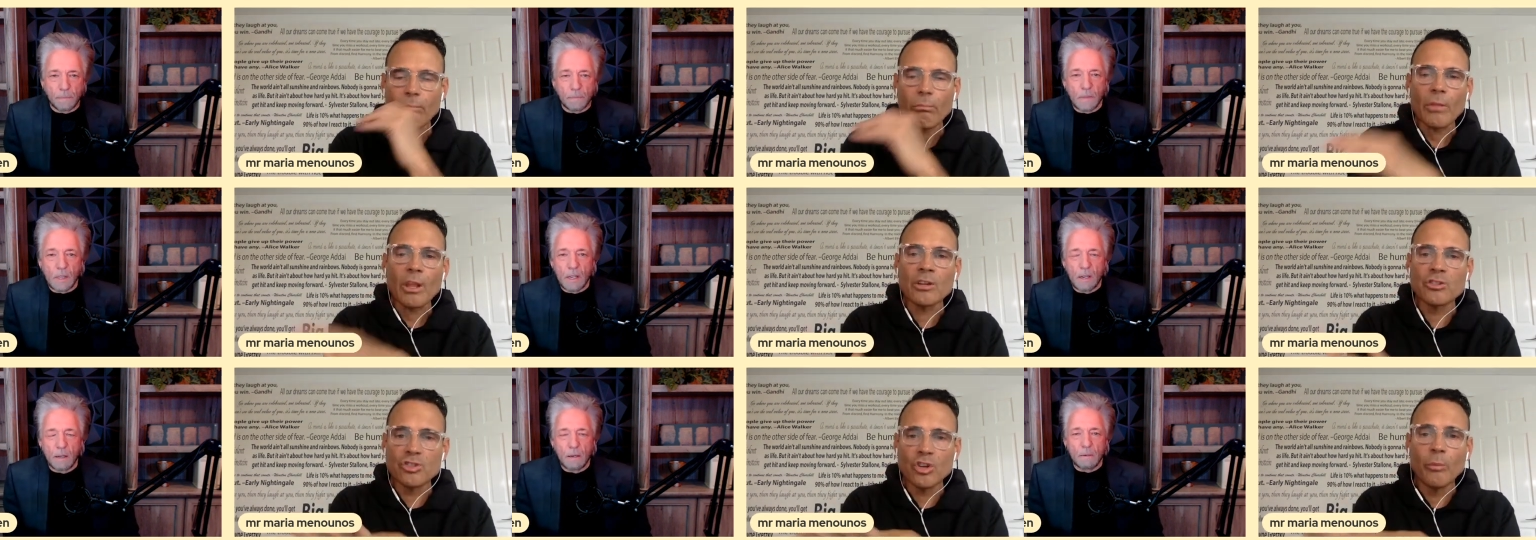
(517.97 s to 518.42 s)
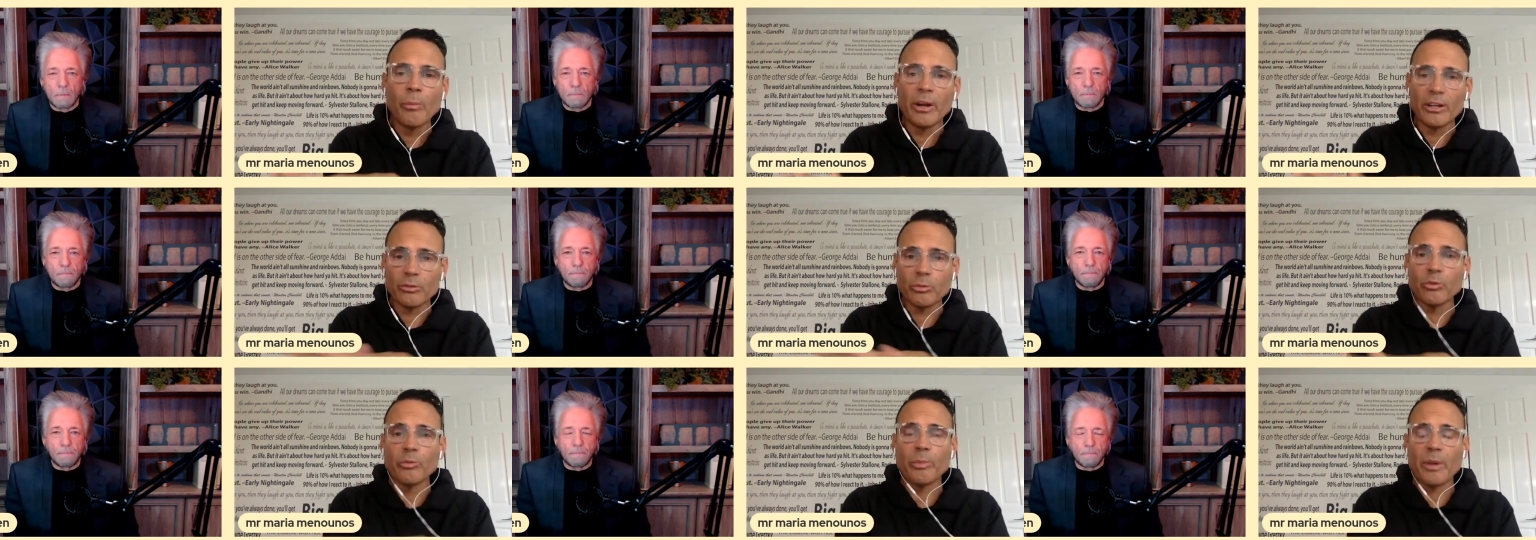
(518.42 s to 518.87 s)
Speaker 1: so much
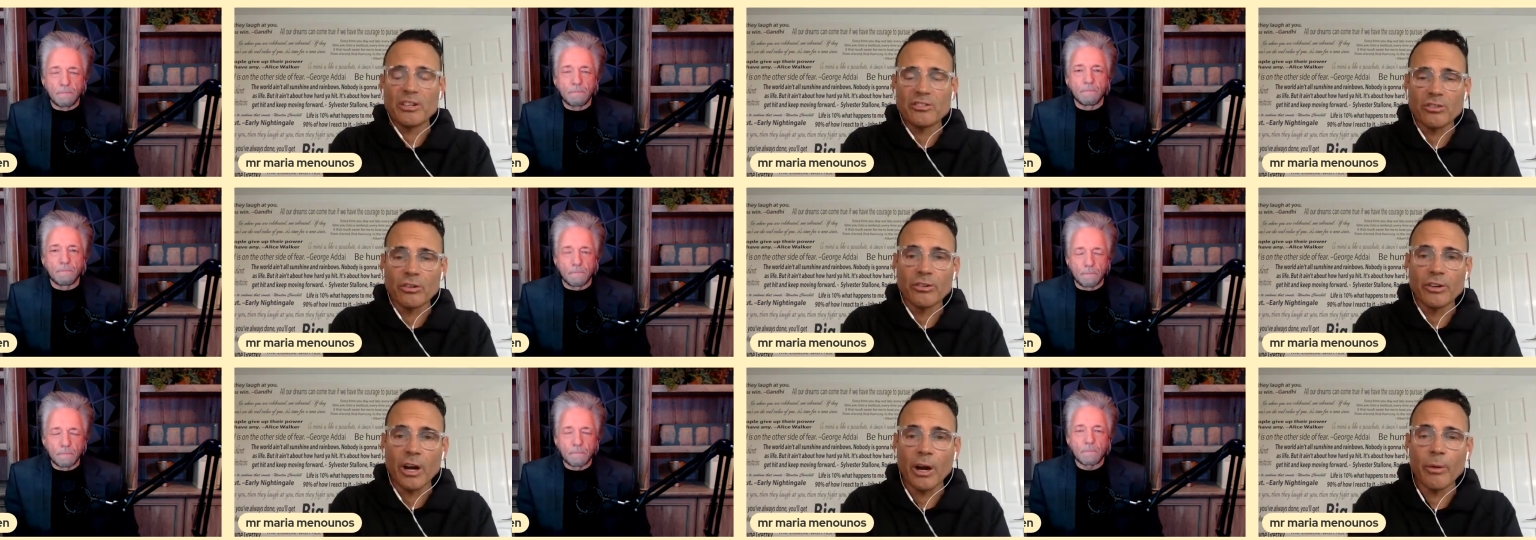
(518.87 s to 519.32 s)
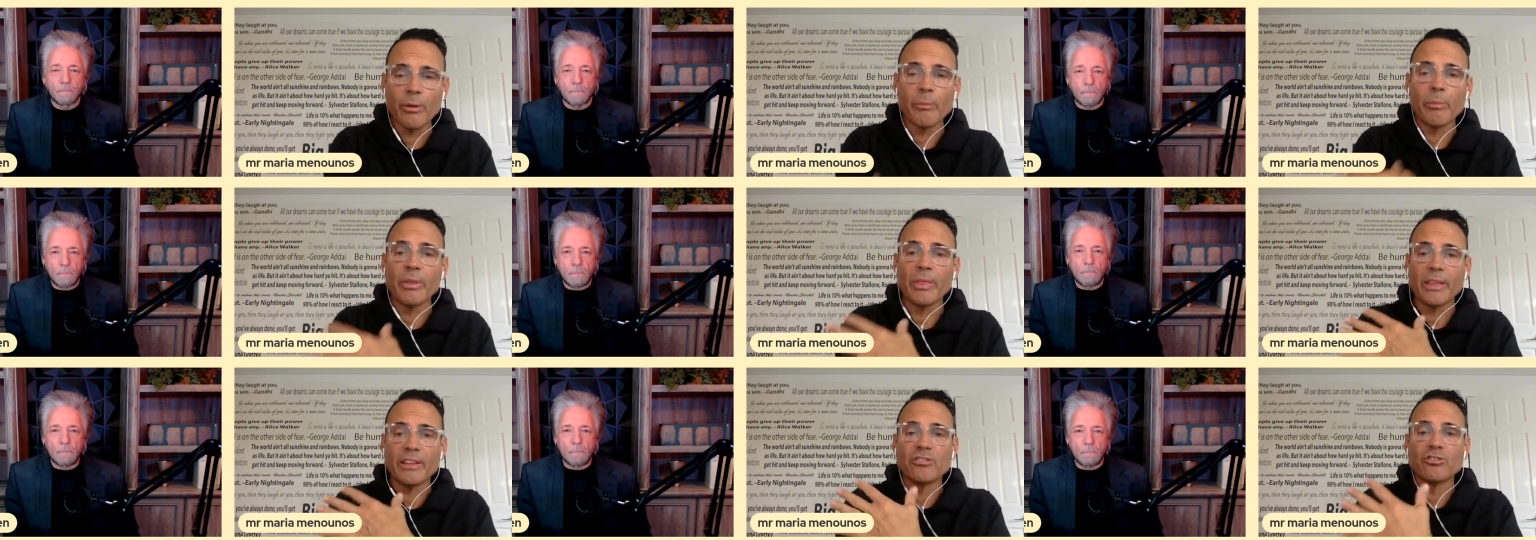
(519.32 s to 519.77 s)
was based on Darwin, but
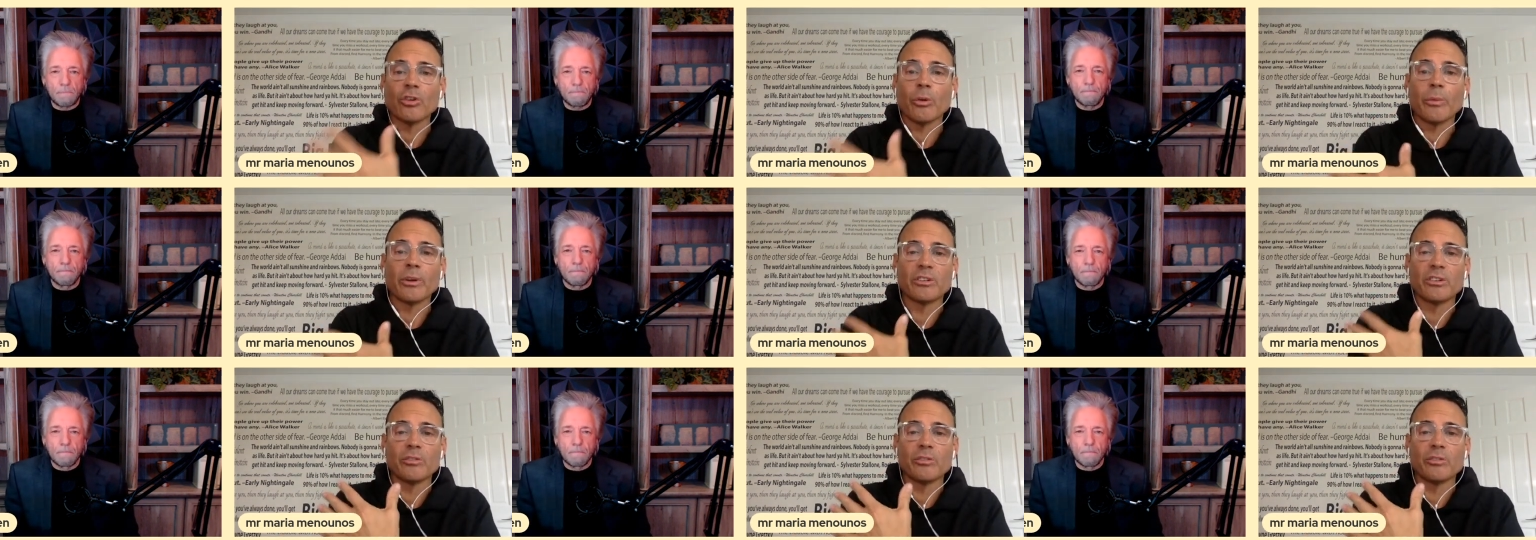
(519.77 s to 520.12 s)
then so much has